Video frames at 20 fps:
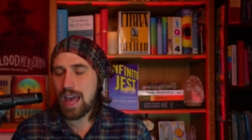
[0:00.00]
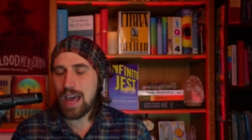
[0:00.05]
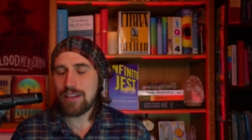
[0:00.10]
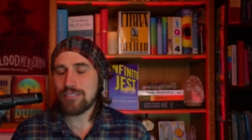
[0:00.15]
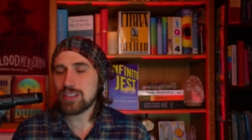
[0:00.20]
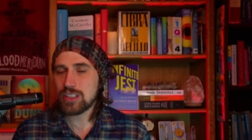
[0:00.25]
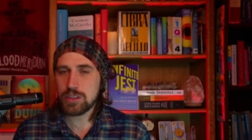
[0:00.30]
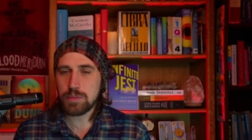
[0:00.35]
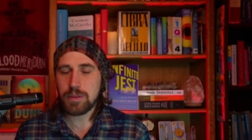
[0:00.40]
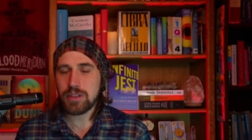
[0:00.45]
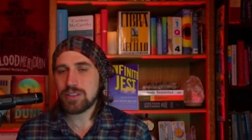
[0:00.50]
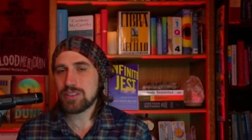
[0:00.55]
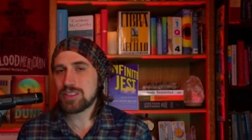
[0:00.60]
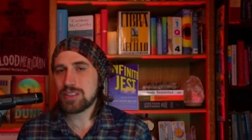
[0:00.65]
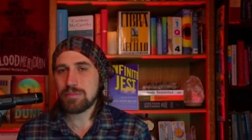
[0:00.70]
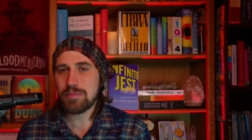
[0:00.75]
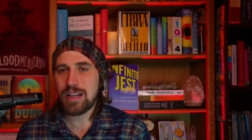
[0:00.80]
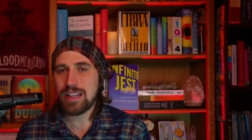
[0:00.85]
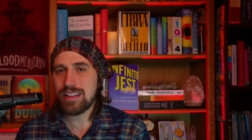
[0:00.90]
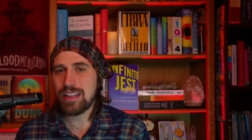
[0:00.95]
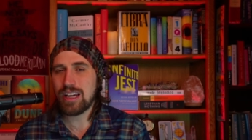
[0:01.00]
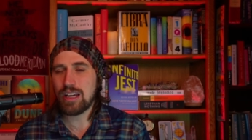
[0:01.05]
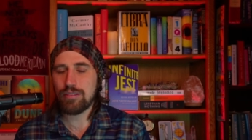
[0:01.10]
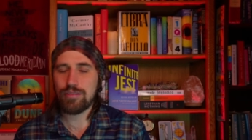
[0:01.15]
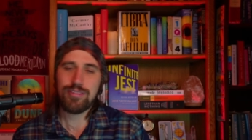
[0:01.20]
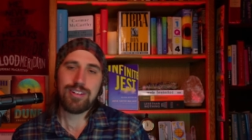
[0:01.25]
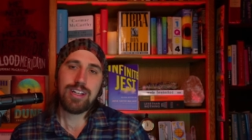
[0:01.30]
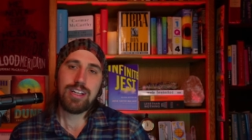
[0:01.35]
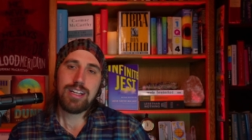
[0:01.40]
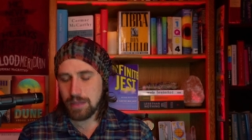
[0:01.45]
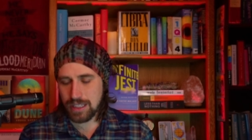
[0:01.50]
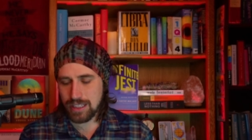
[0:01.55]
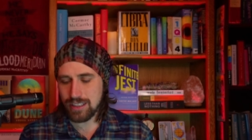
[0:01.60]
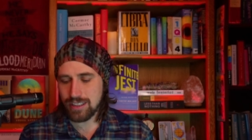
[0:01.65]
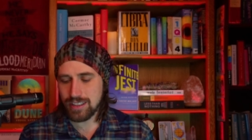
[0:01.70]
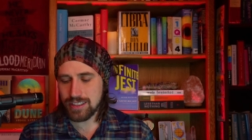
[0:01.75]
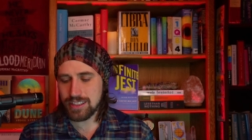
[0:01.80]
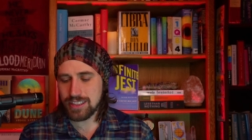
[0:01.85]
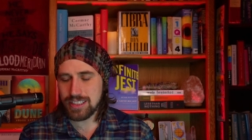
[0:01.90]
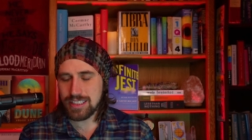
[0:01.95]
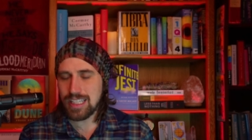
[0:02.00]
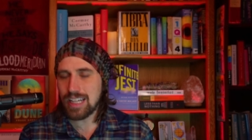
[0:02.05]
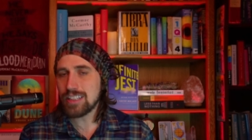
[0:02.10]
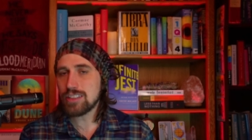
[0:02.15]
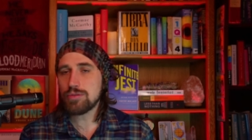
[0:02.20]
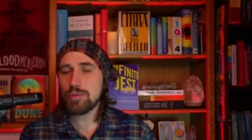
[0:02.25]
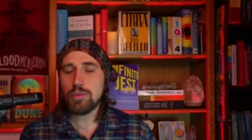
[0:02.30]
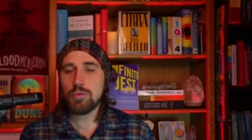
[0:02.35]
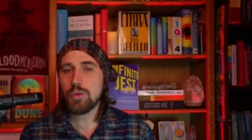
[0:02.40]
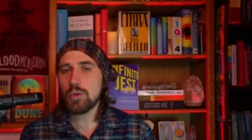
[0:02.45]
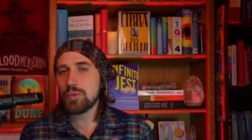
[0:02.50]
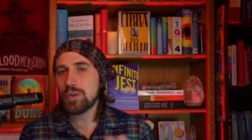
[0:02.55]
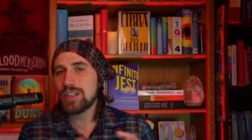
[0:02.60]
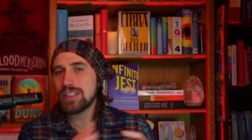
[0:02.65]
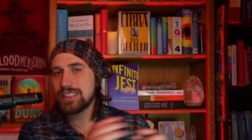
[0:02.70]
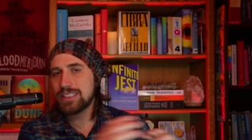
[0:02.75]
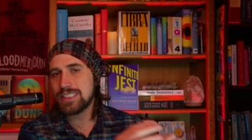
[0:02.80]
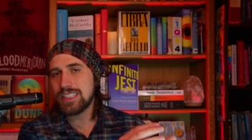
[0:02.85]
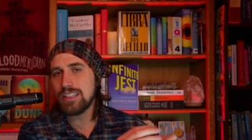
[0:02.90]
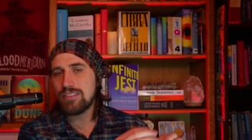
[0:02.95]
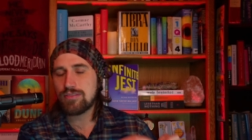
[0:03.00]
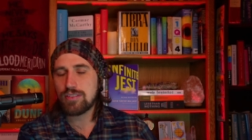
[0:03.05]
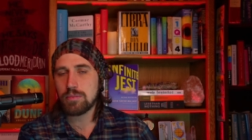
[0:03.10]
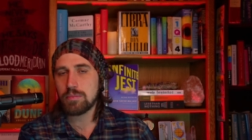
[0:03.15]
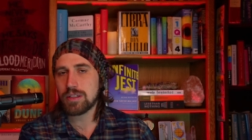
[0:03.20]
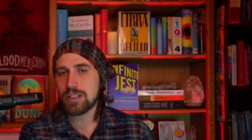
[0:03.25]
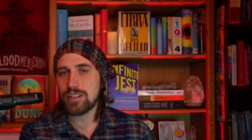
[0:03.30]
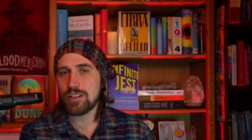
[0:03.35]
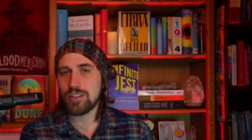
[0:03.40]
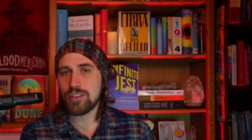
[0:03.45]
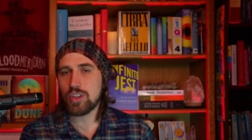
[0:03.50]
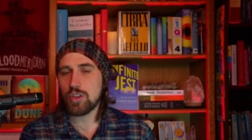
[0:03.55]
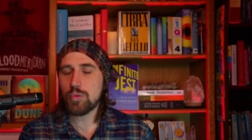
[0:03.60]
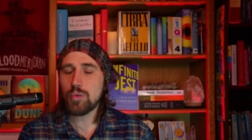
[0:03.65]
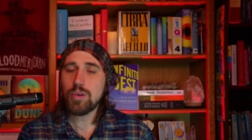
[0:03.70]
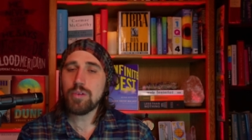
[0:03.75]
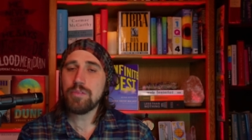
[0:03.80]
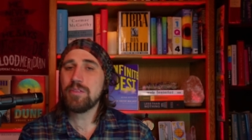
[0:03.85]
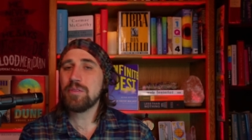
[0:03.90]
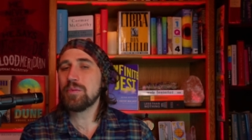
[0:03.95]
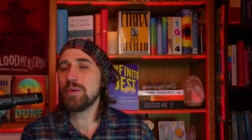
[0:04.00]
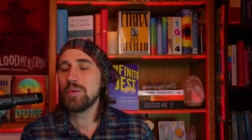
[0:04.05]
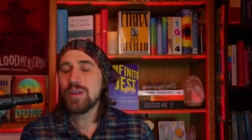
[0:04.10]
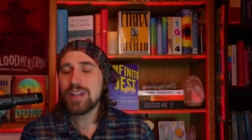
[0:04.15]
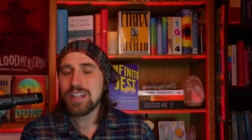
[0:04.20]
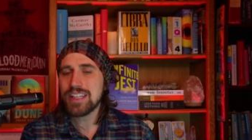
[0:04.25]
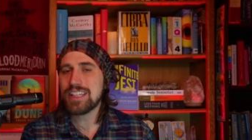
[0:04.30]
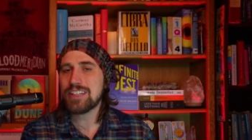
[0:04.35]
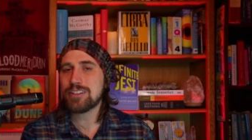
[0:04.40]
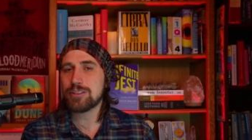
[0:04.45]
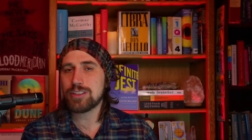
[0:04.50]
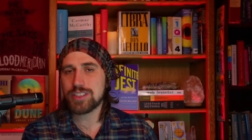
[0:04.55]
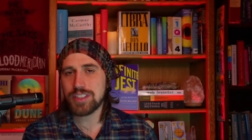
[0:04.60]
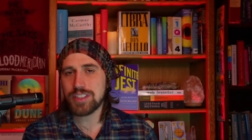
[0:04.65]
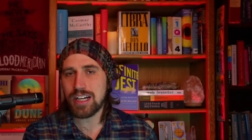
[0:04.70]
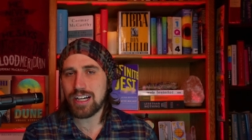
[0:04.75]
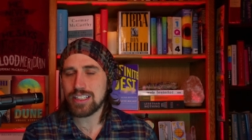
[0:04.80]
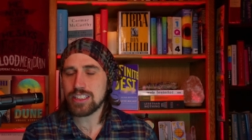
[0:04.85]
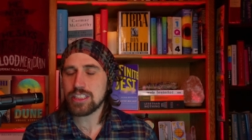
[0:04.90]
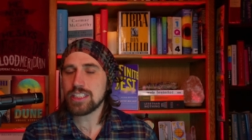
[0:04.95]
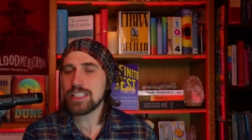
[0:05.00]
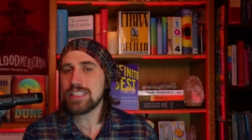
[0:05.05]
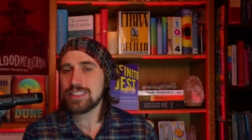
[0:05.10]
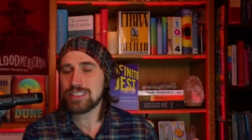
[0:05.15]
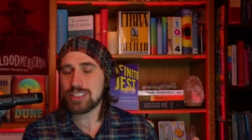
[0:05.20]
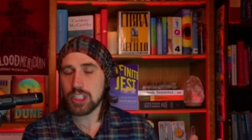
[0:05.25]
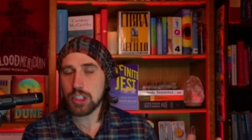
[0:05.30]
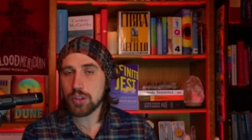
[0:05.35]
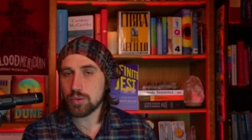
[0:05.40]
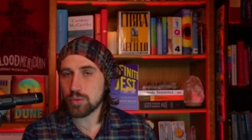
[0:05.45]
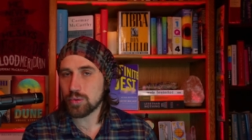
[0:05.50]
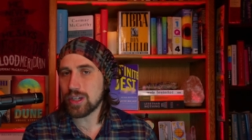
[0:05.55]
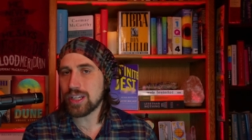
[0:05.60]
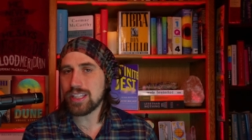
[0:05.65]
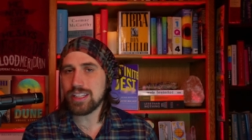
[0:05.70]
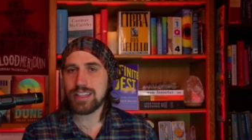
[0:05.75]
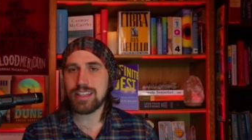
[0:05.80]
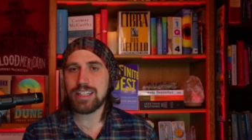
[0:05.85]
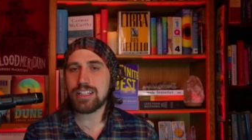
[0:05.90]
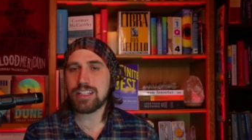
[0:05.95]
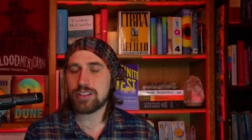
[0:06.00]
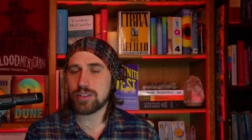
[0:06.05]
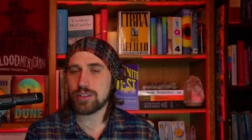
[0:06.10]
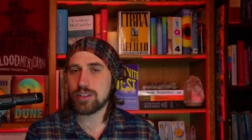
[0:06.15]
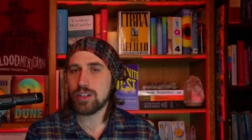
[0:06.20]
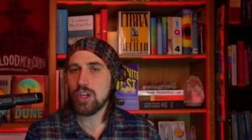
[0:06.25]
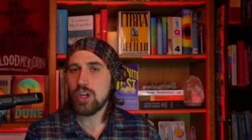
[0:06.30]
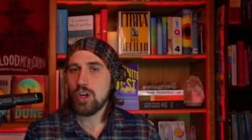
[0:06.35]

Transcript: have experienced in my life. Because that's what we want to see from McCarthy. We want, we want to hear his thoughts. He is a great thinker.